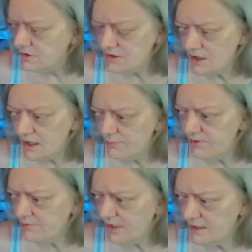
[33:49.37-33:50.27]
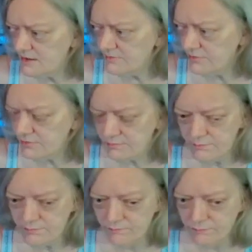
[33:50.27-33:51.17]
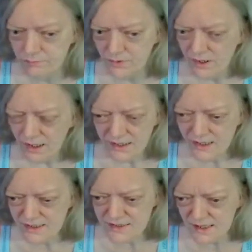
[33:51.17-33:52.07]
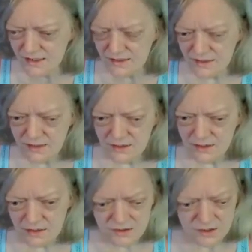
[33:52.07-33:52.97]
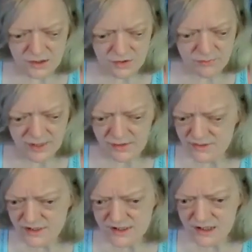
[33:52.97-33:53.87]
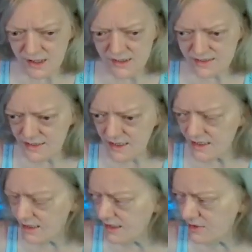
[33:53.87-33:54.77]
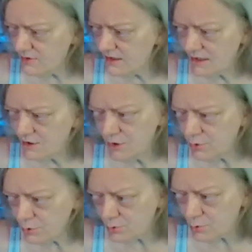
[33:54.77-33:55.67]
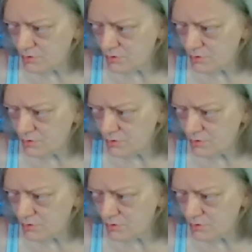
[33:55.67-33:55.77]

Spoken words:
There's a lot of people asking for it. And that's like, in the mountains of Tennessee, that's what they do.